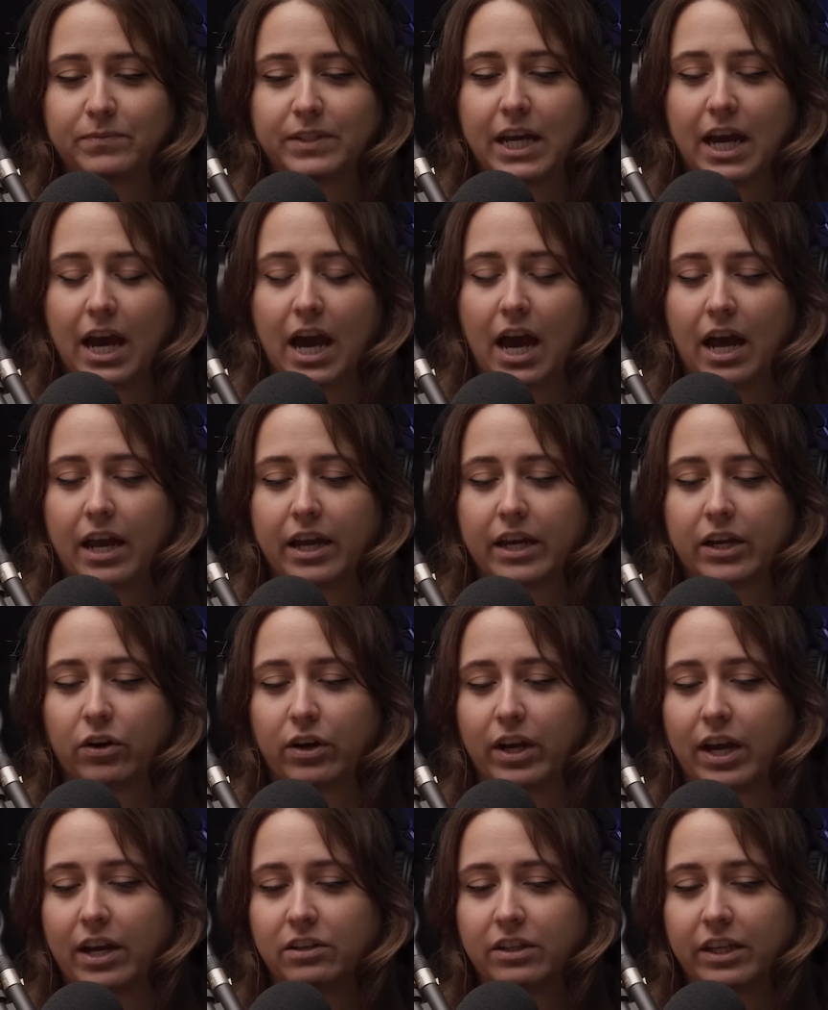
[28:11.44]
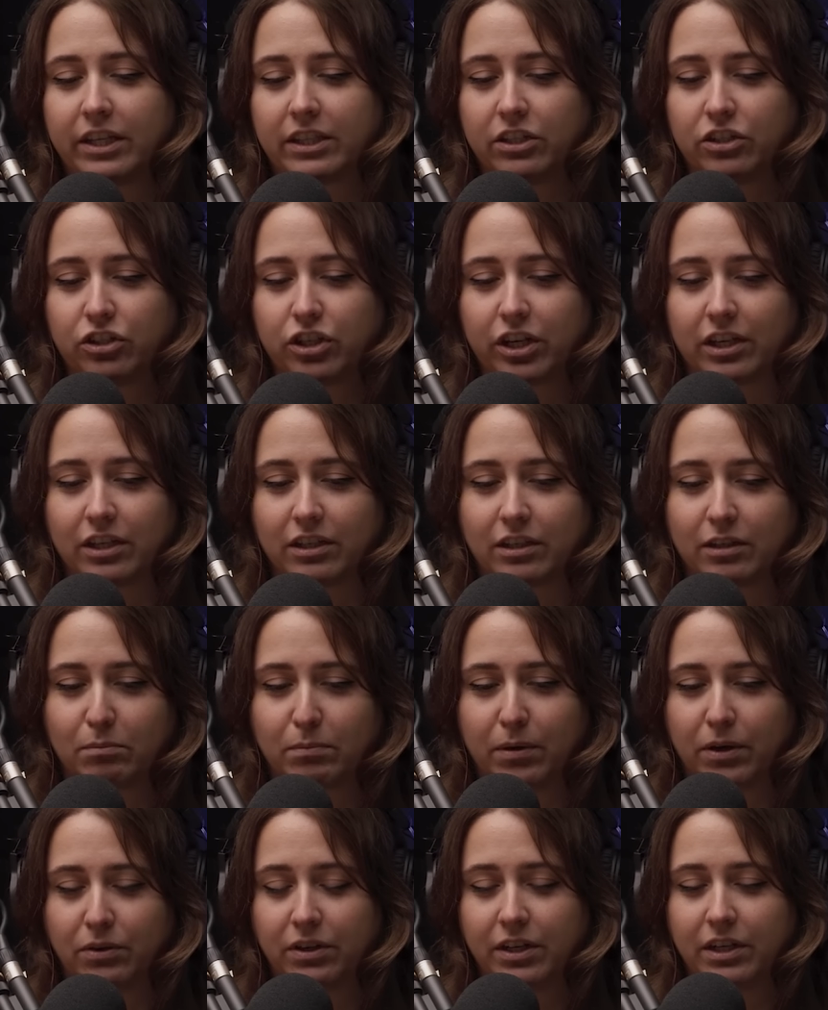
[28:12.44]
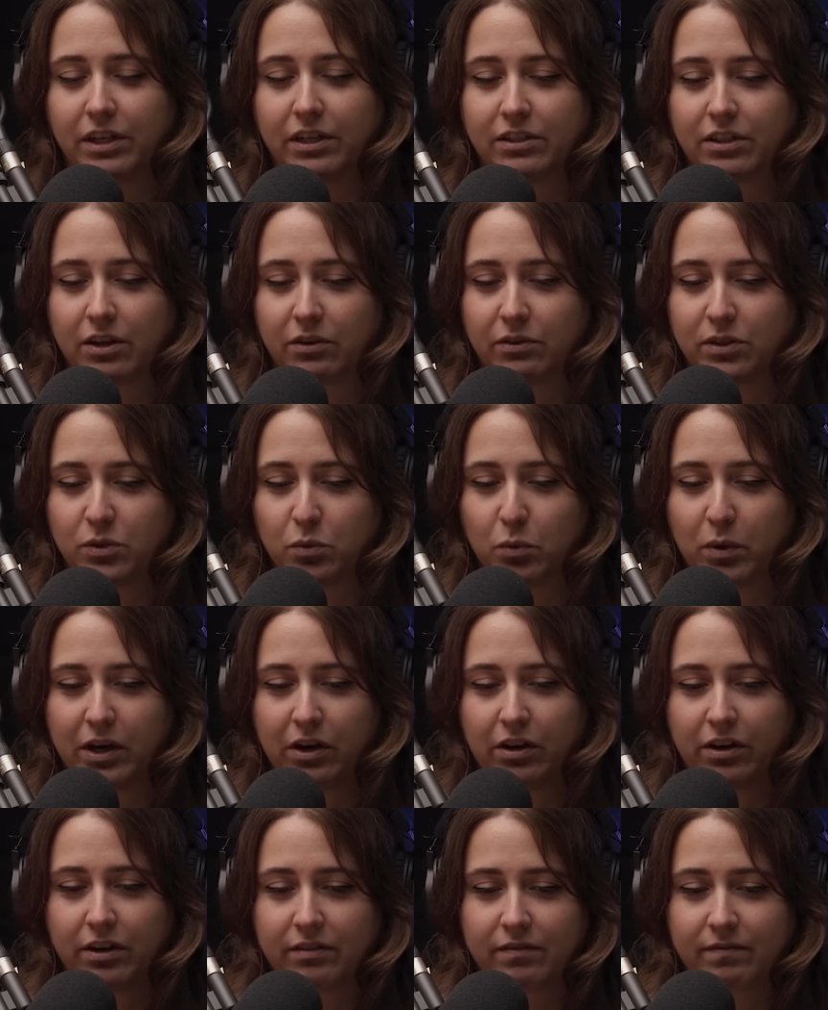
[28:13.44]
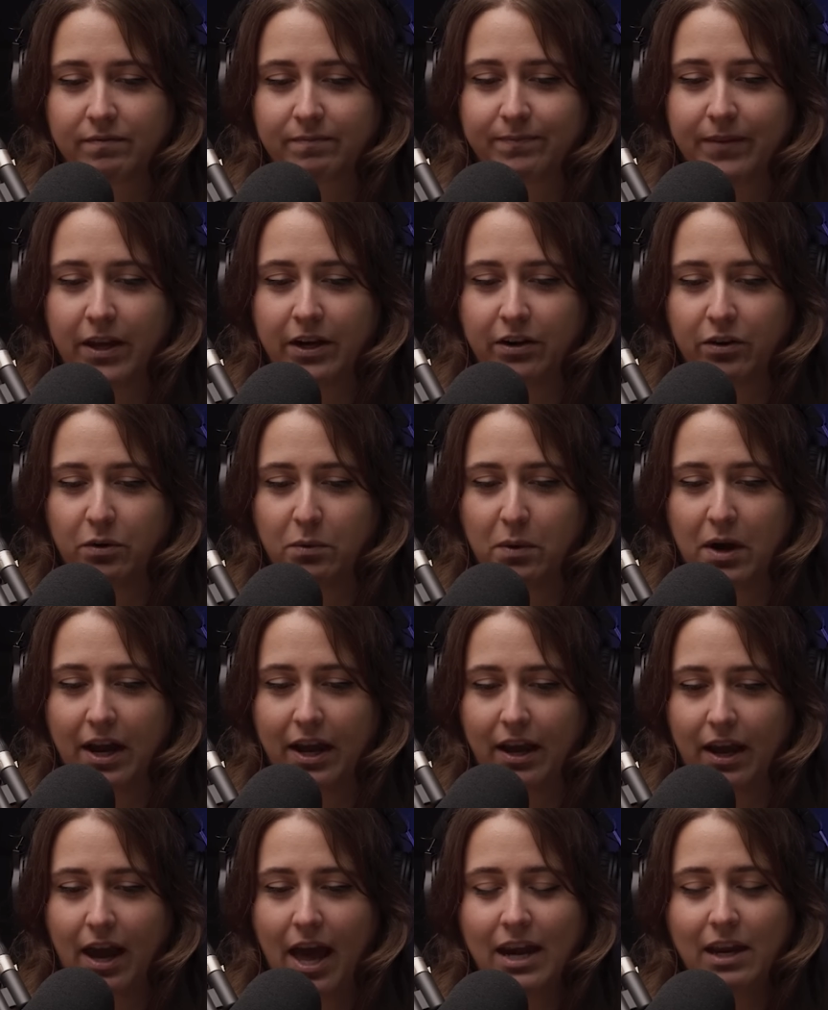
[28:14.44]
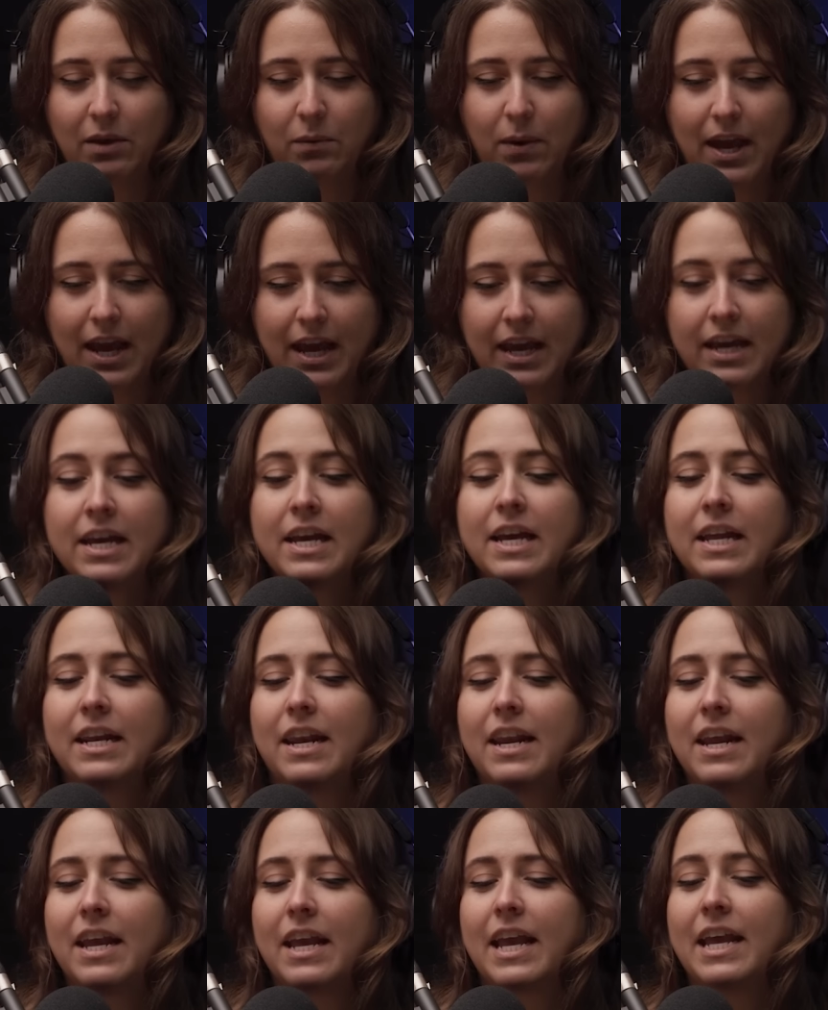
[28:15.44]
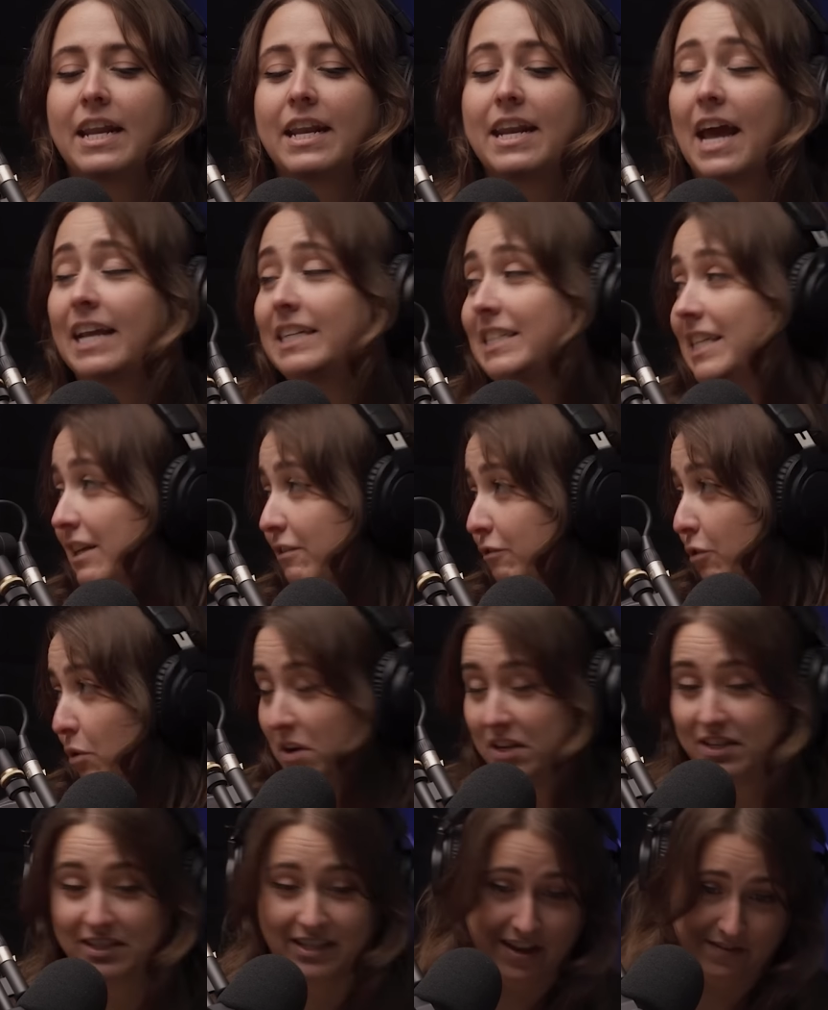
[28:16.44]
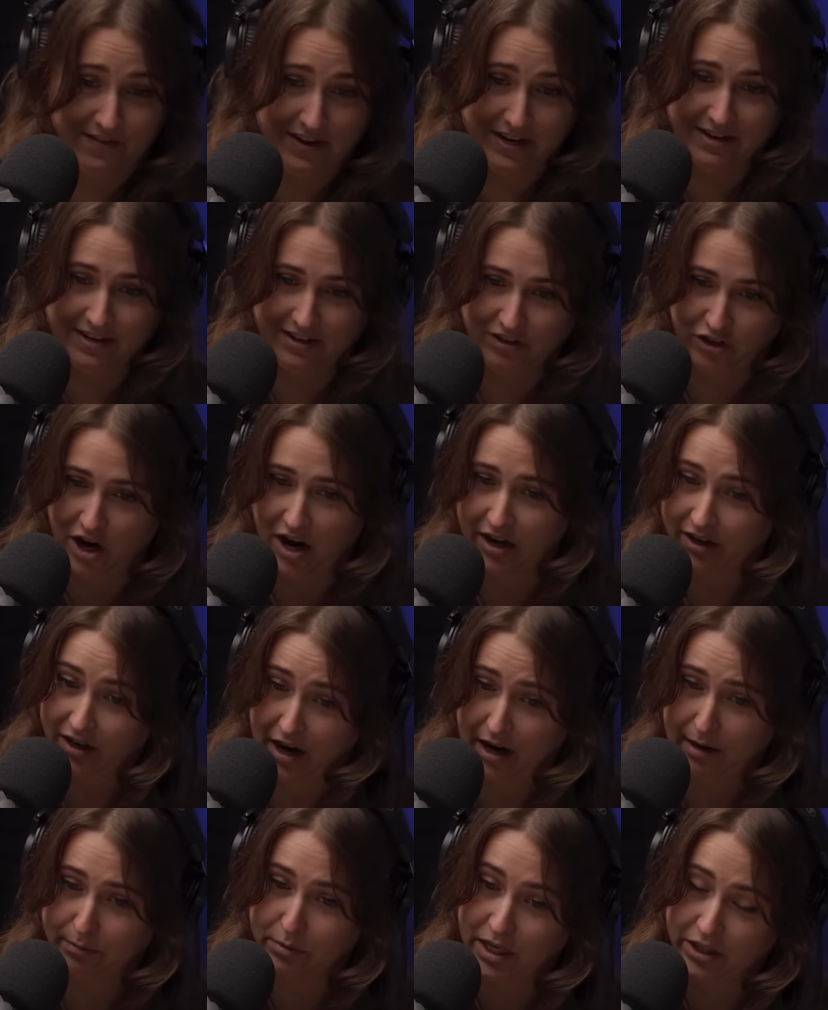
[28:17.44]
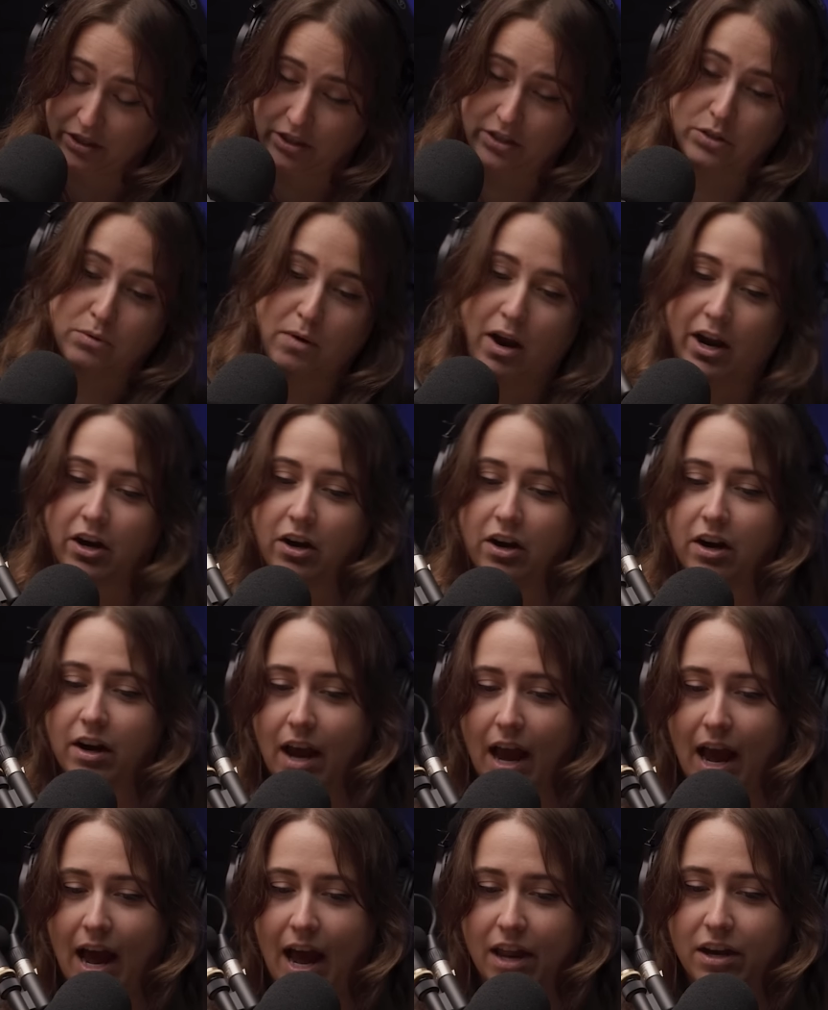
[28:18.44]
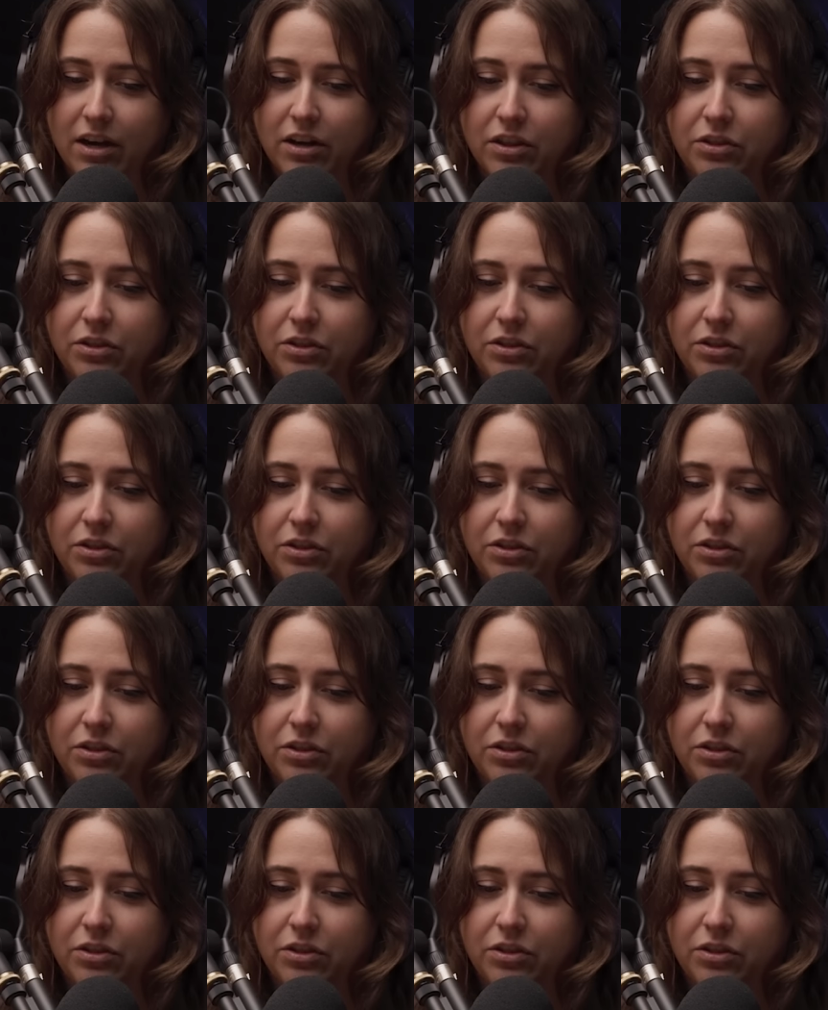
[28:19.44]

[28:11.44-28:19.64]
Yeah, I agree. I don't like the chicken component. It's always weird. I don't know why. Anyway, in 1947, John Cobb set this record at